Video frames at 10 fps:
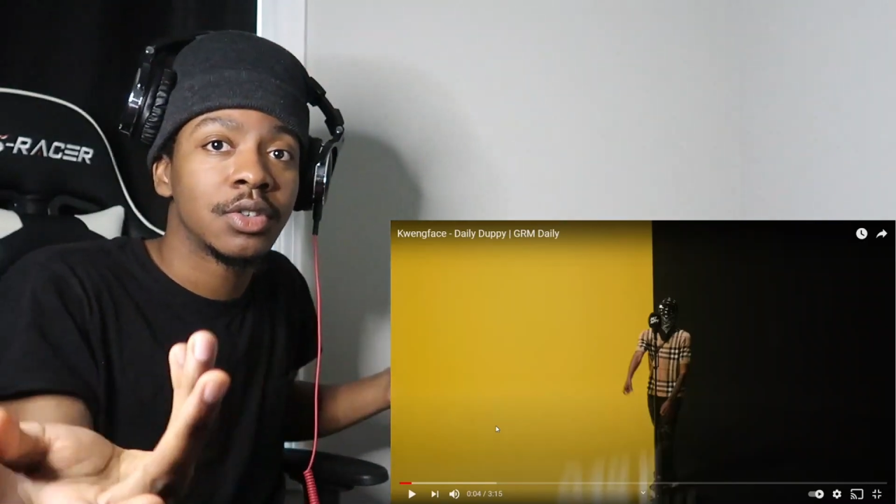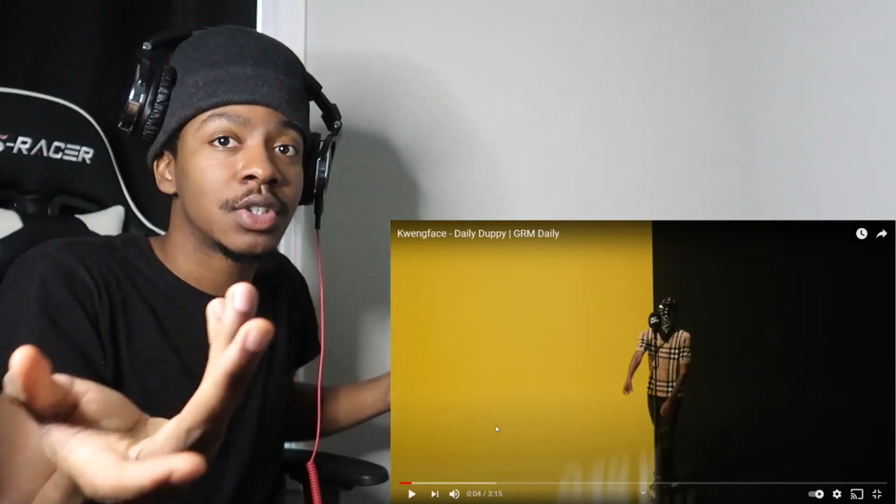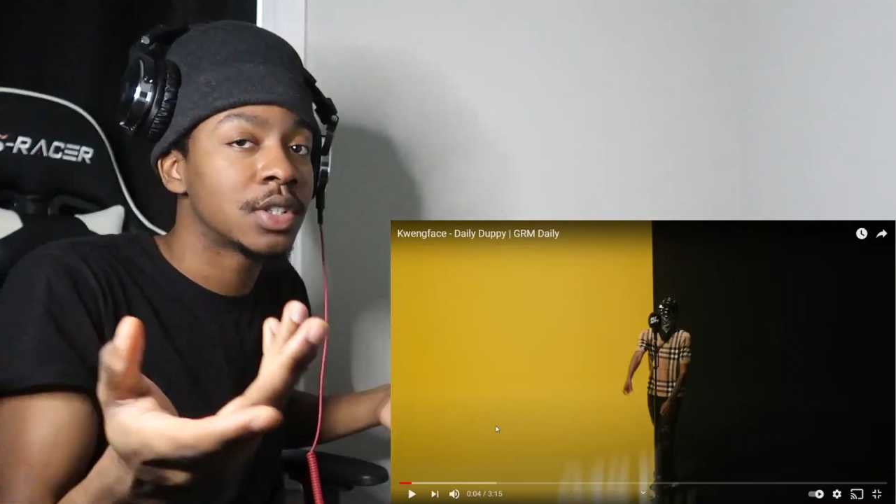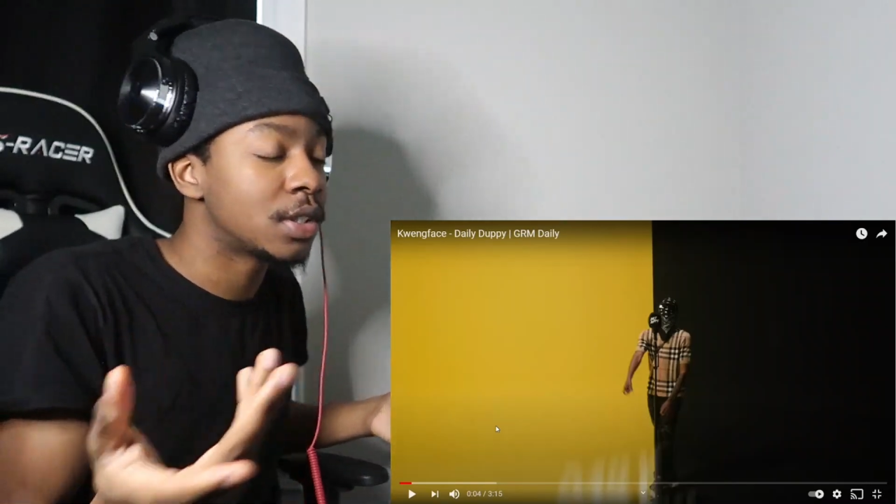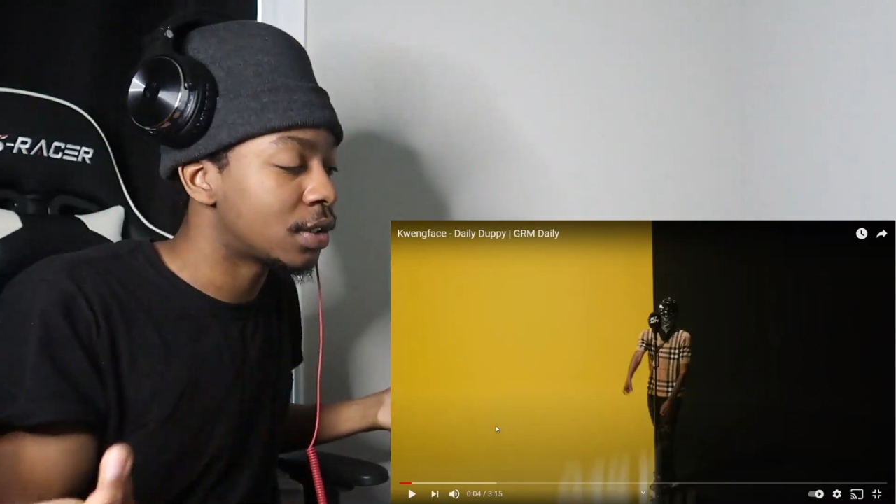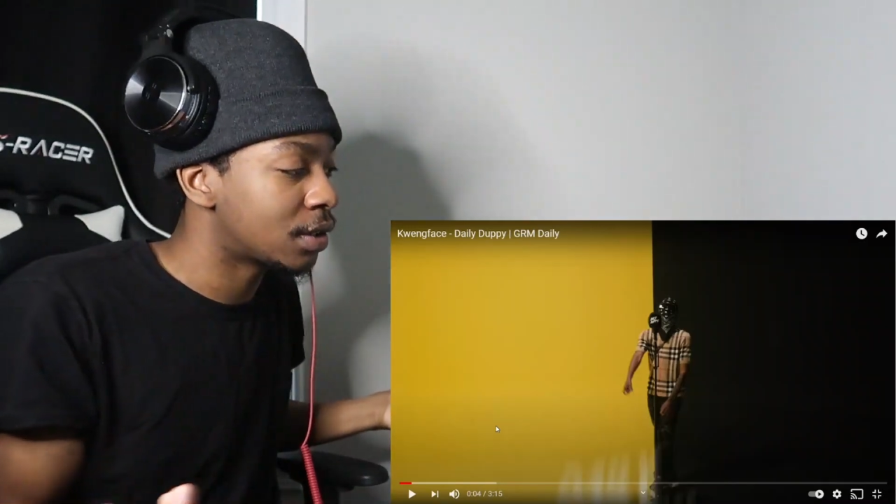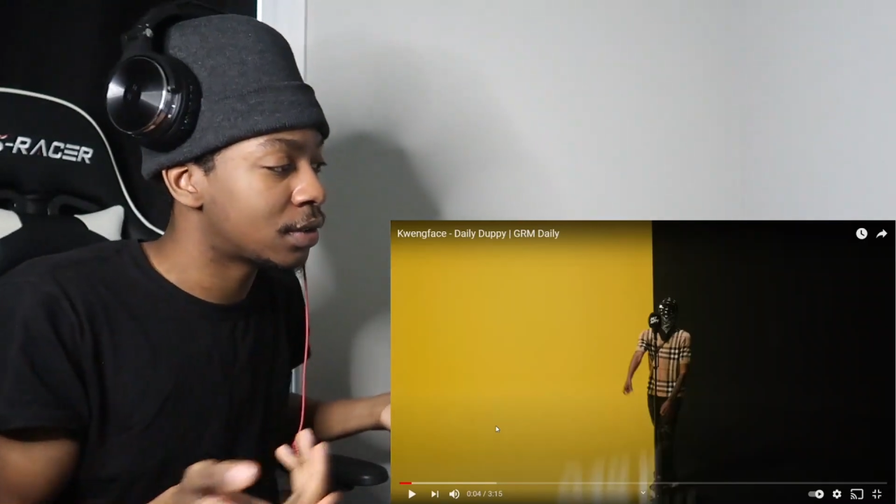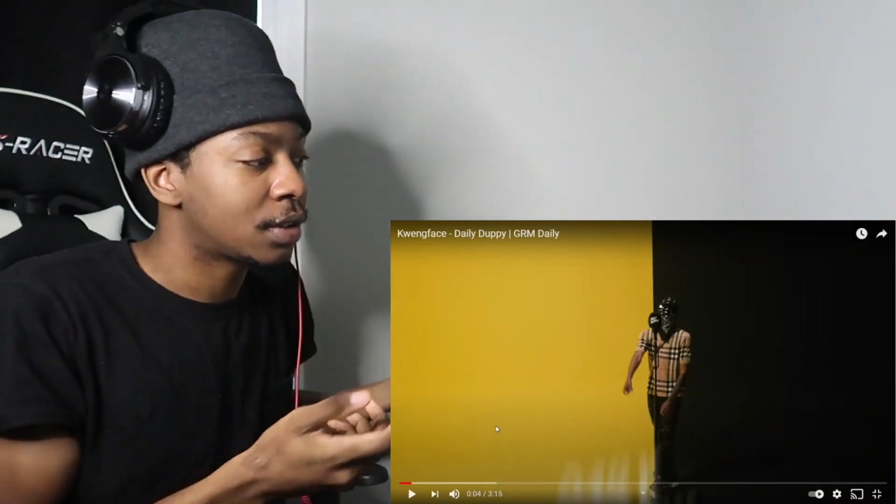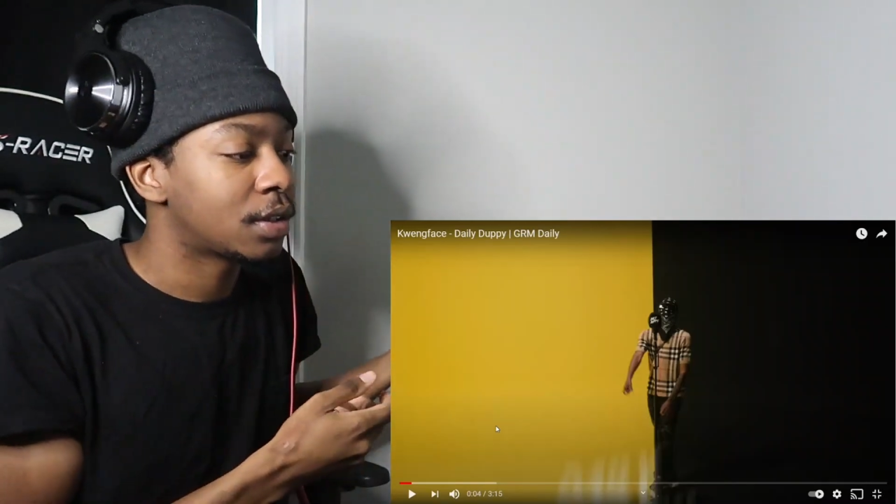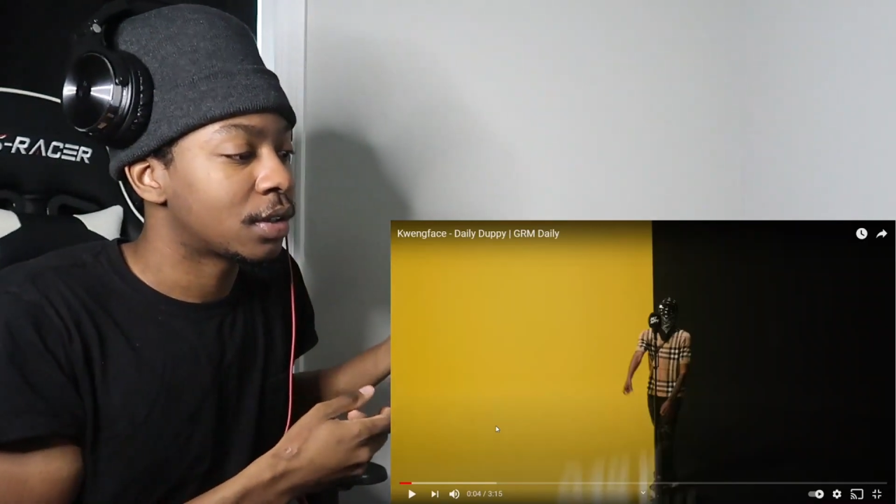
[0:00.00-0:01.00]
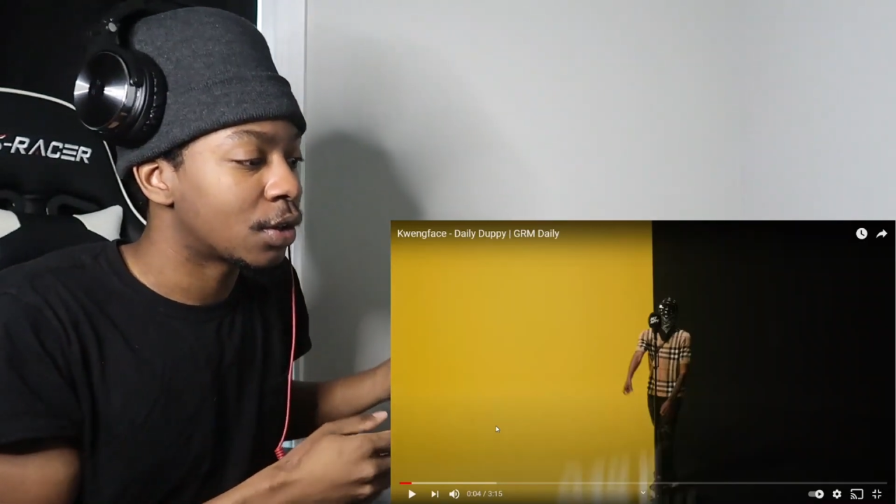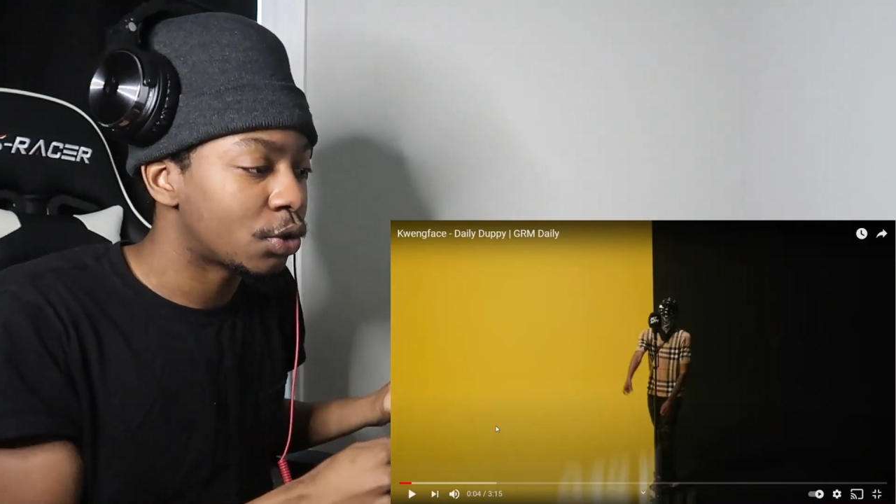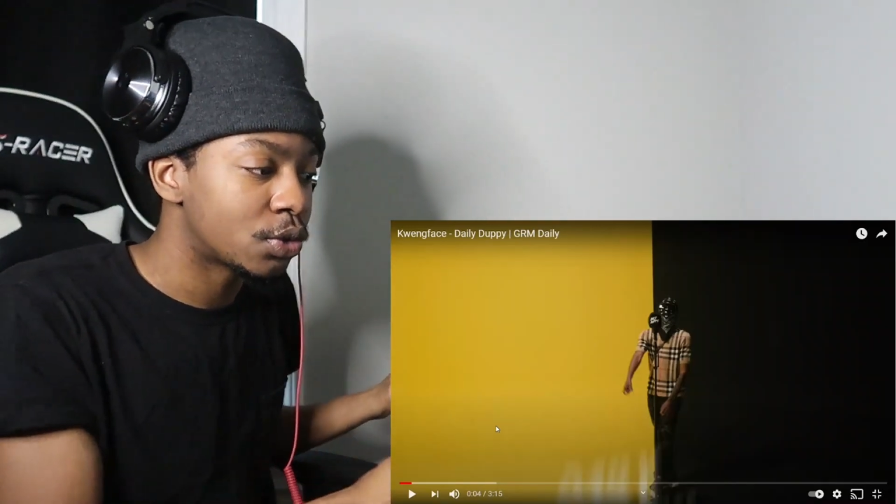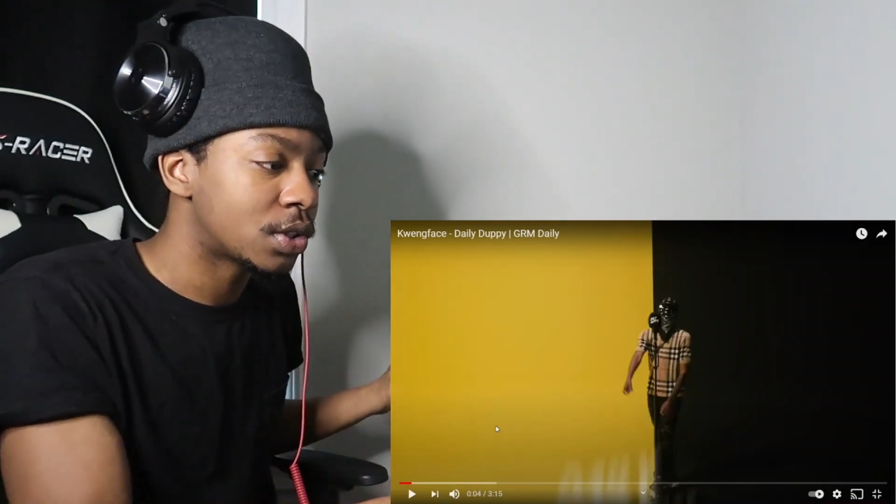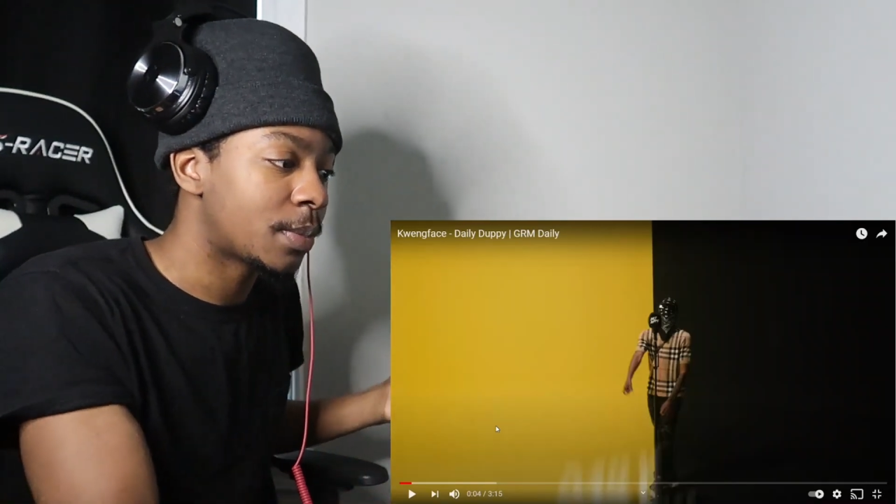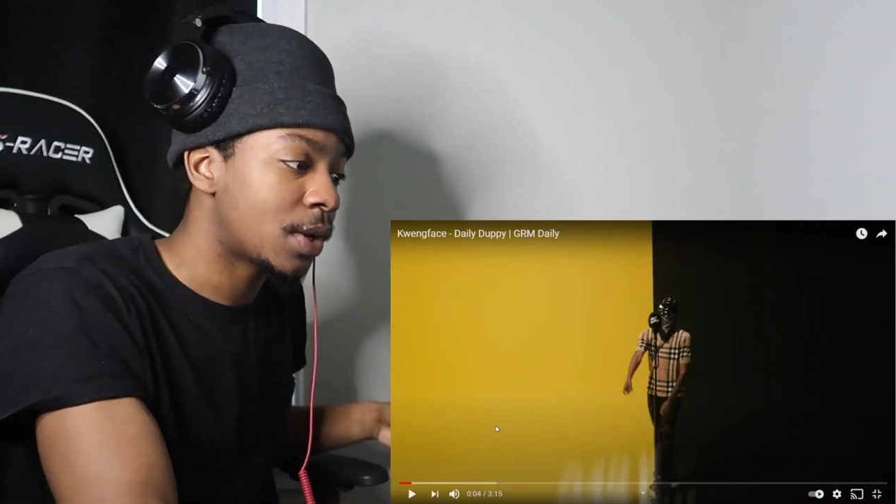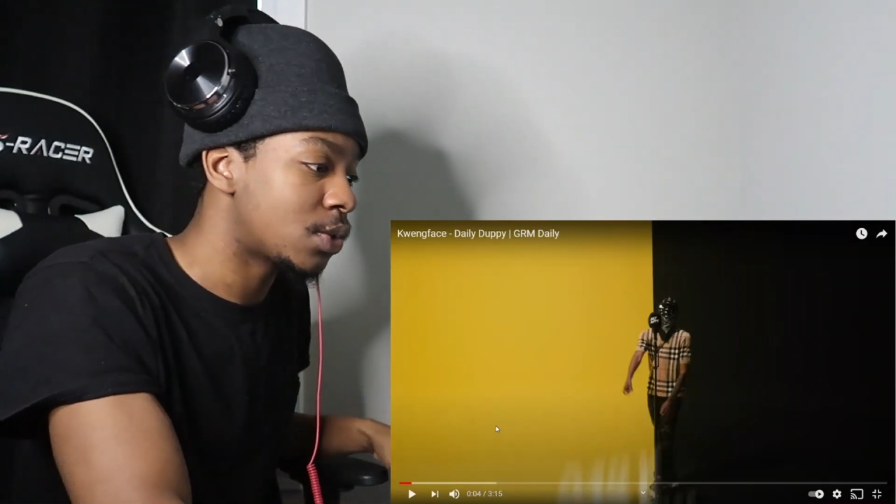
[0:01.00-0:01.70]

You just need to go do something